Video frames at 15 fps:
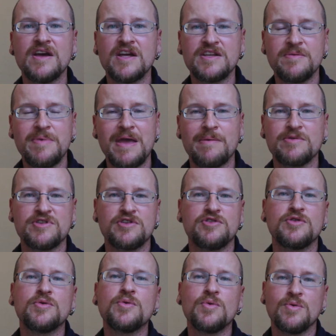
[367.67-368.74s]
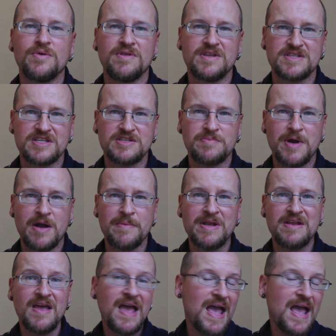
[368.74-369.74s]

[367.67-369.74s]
to be able to do this experiment,